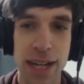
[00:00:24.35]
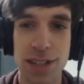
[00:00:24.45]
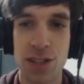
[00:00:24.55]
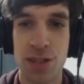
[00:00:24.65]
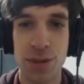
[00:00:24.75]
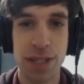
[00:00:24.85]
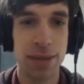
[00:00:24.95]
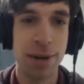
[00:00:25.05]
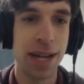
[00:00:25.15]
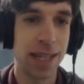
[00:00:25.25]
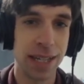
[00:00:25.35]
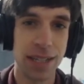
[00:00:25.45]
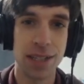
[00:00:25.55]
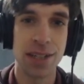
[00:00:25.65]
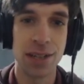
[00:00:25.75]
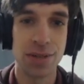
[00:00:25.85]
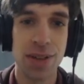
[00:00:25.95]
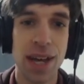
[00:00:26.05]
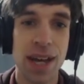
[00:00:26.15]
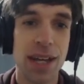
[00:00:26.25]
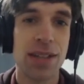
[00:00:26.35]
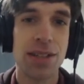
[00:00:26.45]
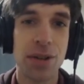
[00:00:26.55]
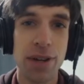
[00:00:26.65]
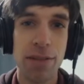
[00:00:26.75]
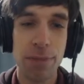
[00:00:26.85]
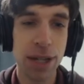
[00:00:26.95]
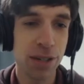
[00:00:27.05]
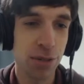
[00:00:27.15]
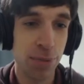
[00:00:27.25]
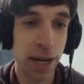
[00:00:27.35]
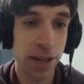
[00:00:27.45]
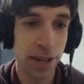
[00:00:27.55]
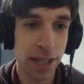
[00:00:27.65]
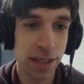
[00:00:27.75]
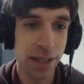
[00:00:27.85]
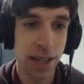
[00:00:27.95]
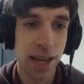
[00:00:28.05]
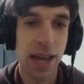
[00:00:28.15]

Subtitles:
and just doing some hiking and stuff. So I've made no progress.